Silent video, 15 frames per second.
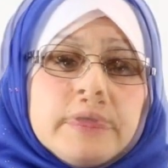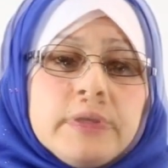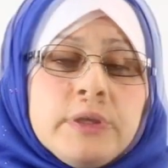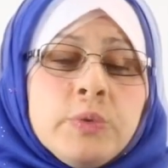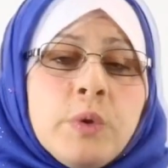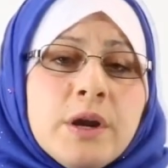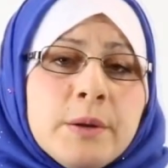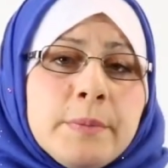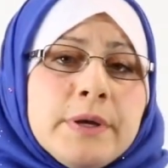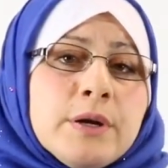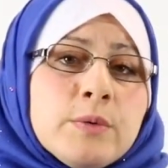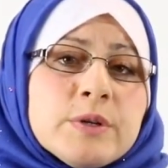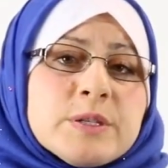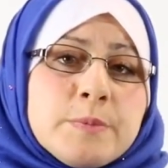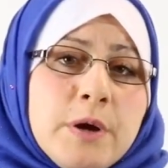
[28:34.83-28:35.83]
You want to be a
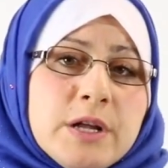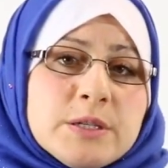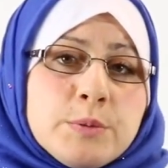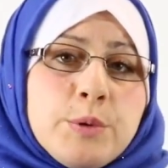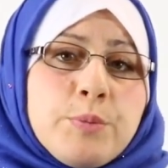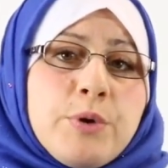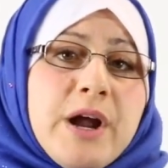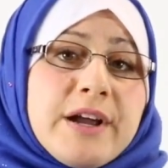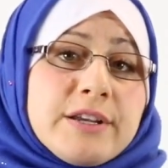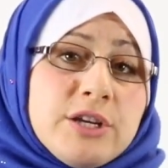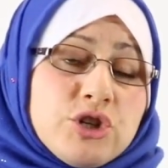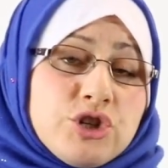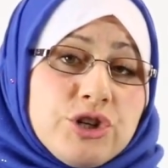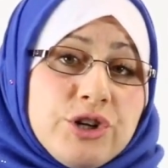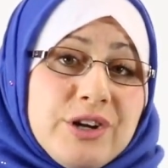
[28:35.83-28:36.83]
responsible
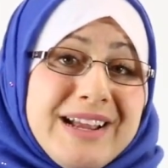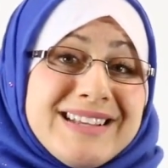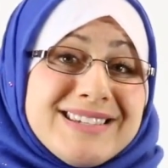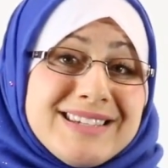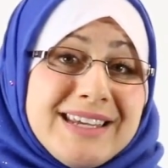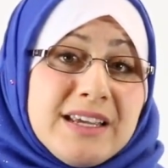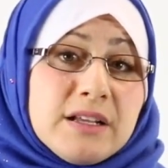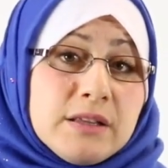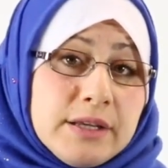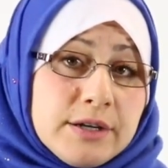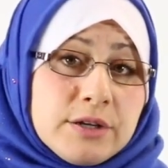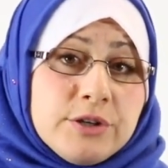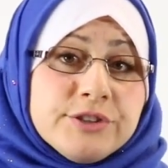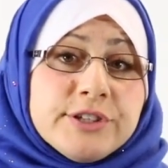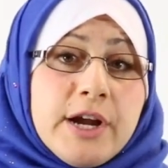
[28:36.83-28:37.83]
practitioner and seek
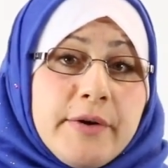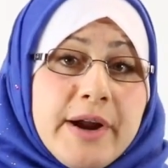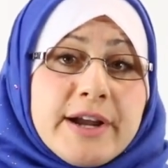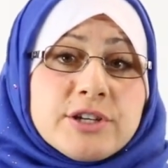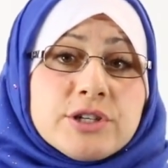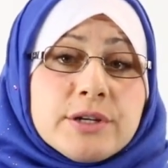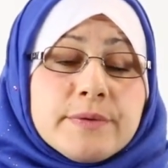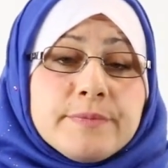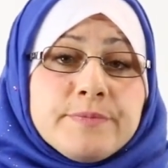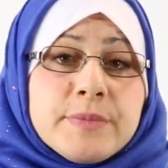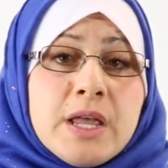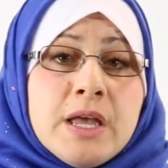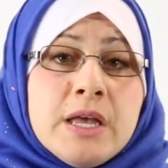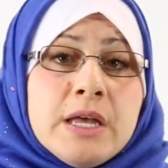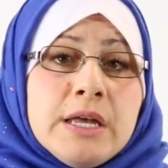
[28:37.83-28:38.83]
clinical direction.
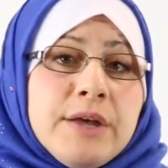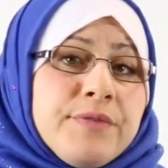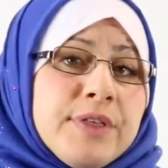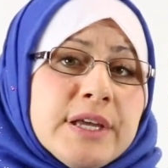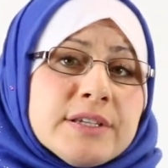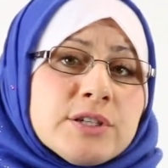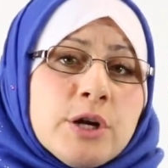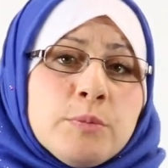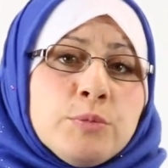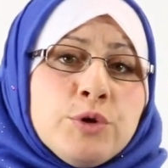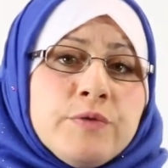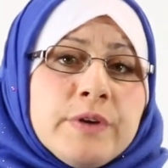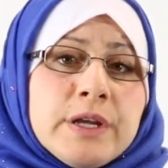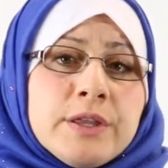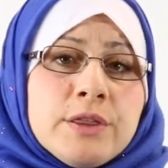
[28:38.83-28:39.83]
If things aren't
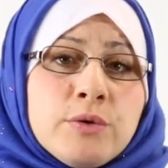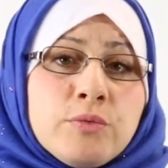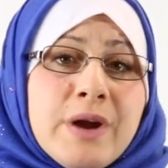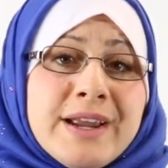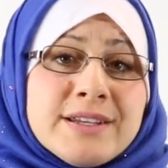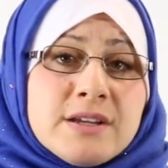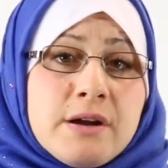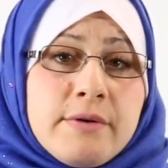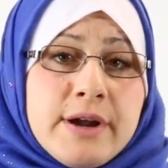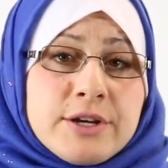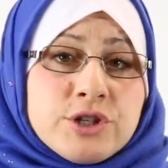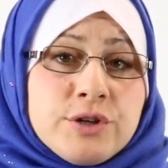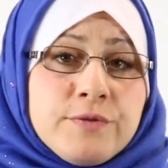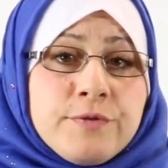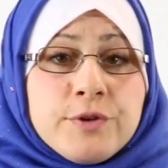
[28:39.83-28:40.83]
moving in the right
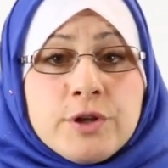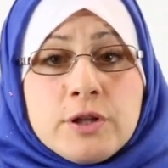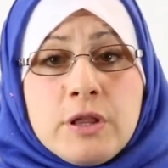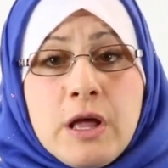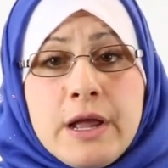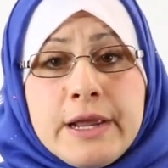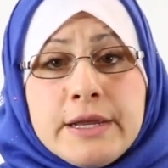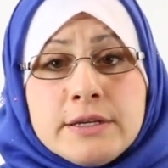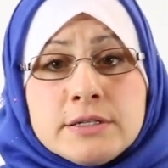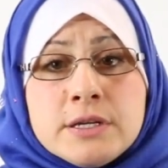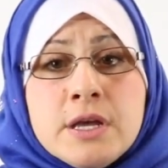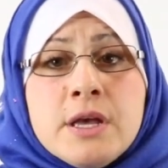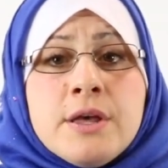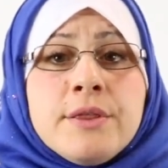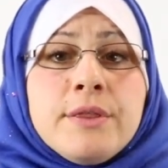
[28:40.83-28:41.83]
direction for the client
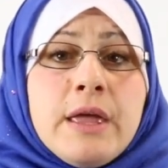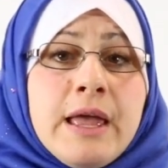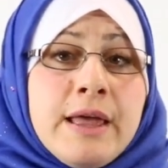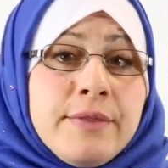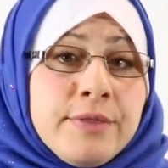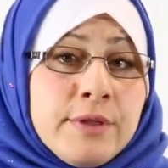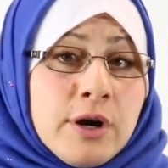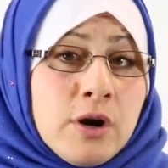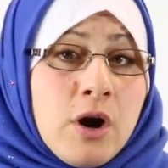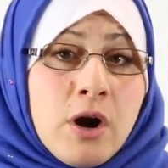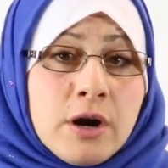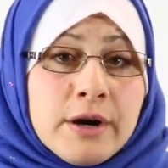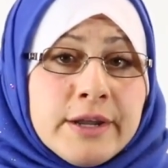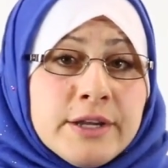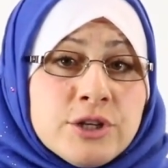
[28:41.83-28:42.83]
and there
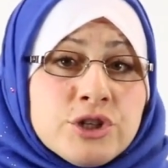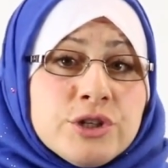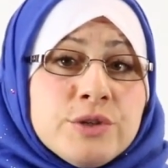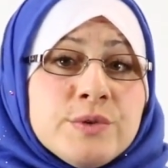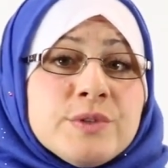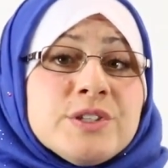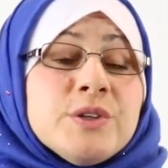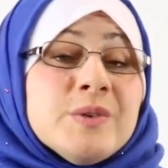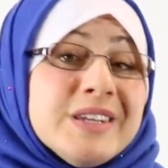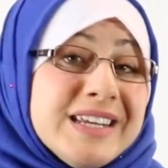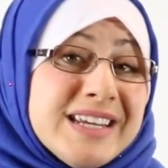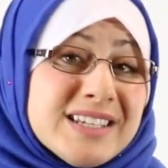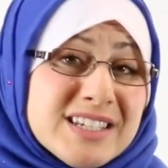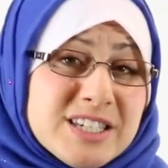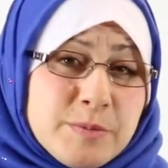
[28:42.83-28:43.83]
are issues, you
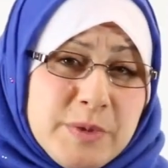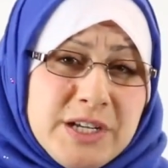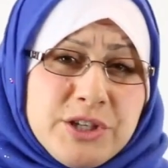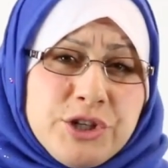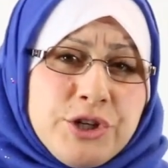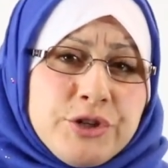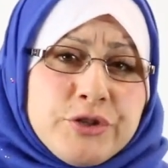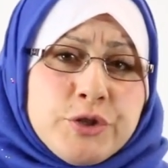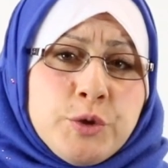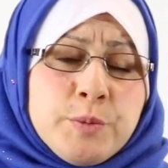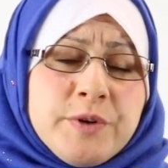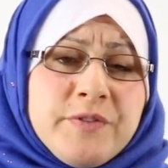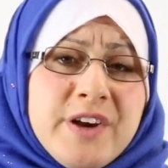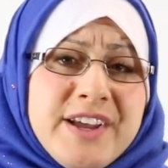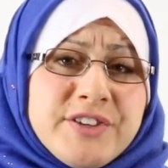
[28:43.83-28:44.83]
need to speak to your
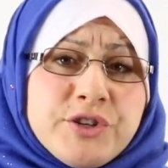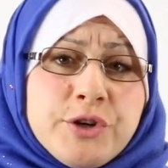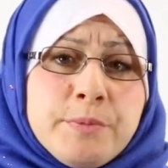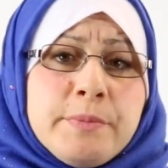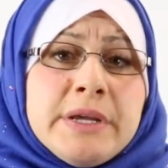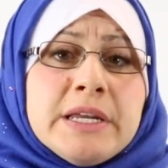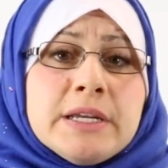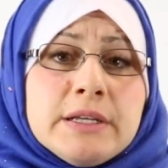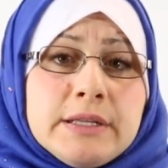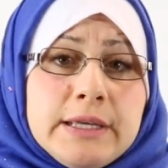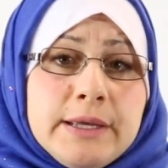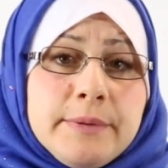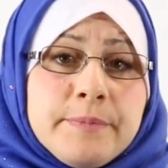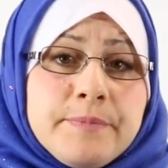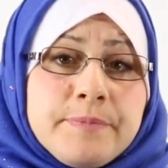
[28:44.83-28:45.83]
supervisor
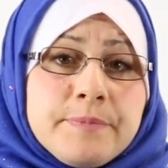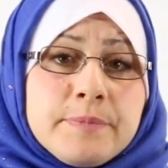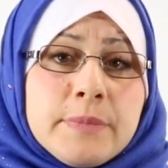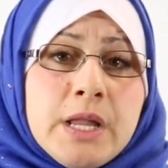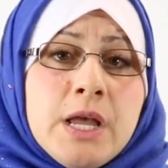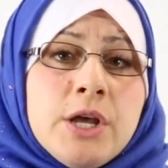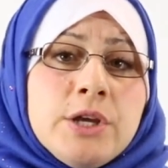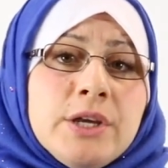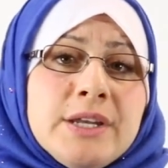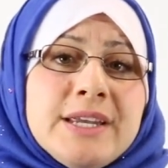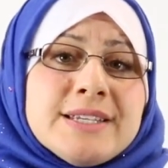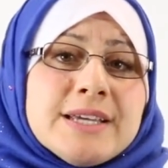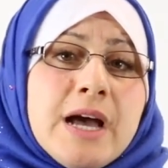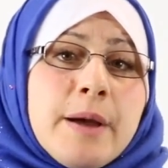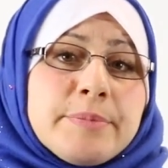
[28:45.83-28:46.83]
immediately. You
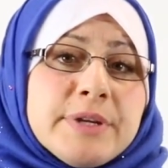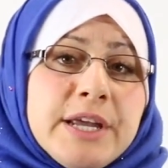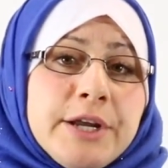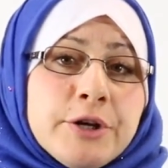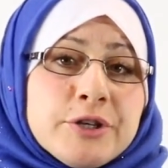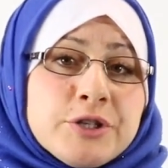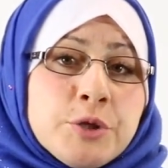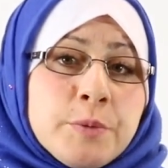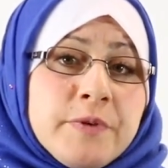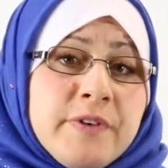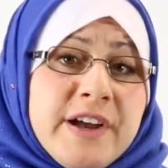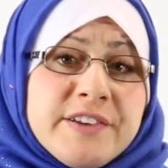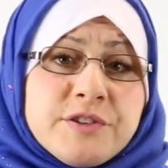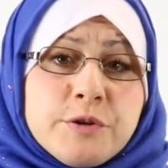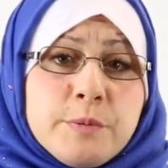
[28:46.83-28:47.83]
need to update your
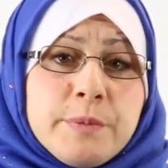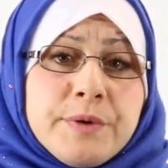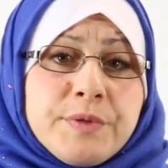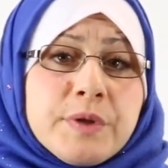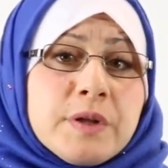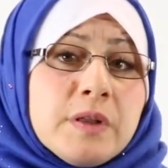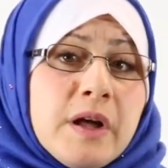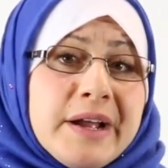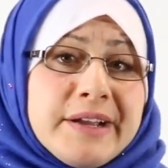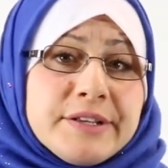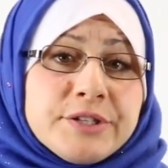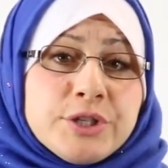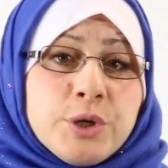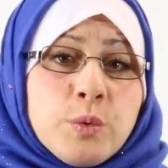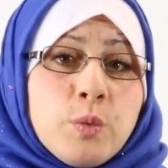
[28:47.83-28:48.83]
supervisor about the
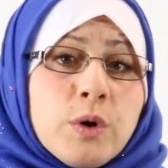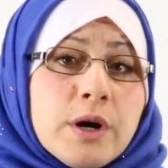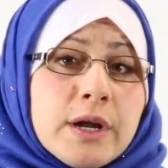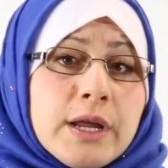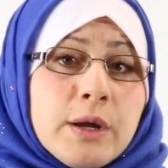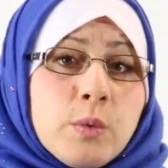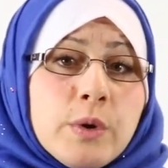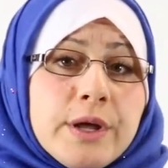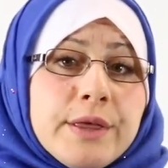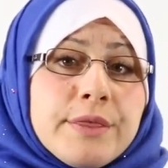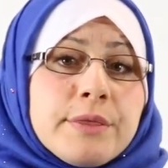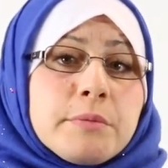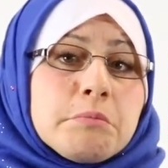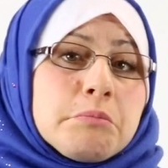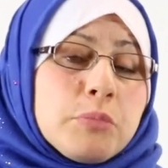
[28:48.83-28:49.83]
clients you're working
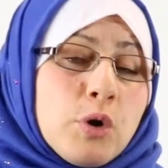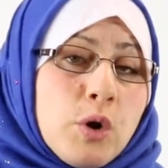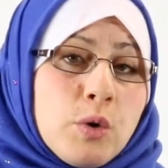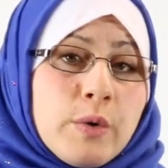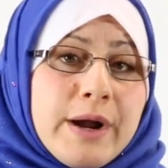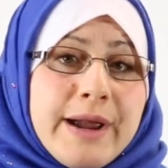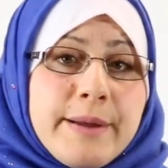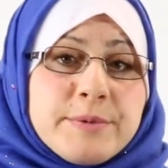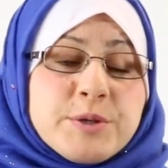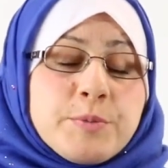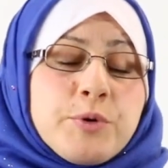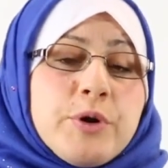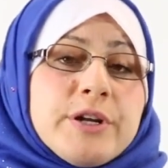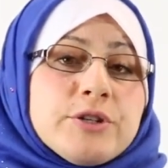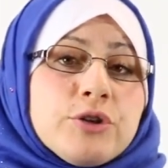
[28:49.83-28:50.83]
with, programs,
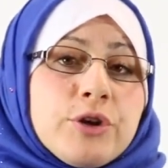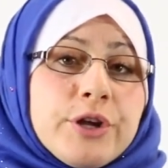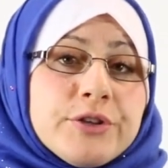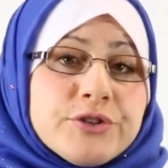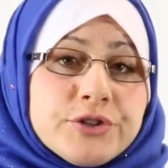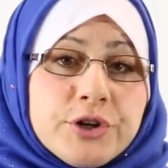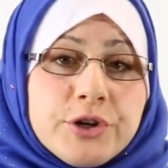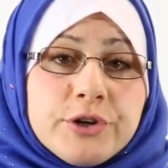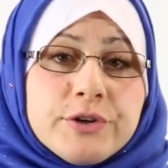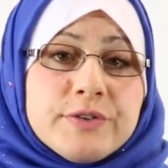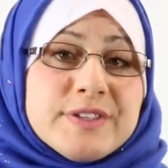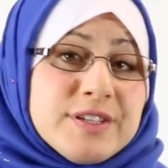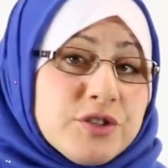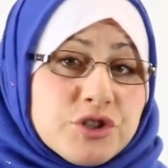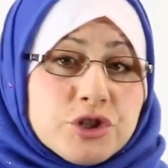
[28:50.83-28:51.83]
parental
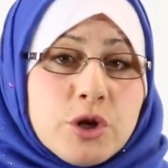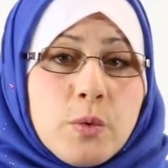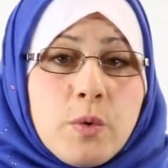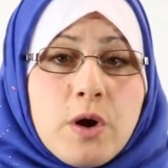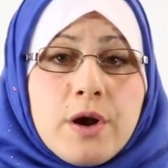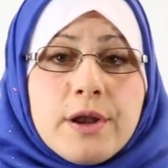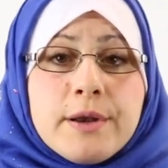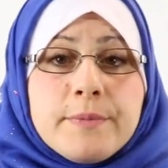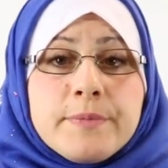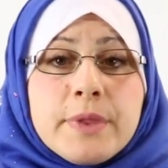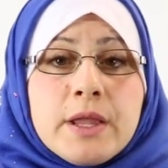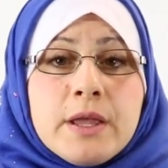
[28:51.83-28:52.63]
concerns, and so on.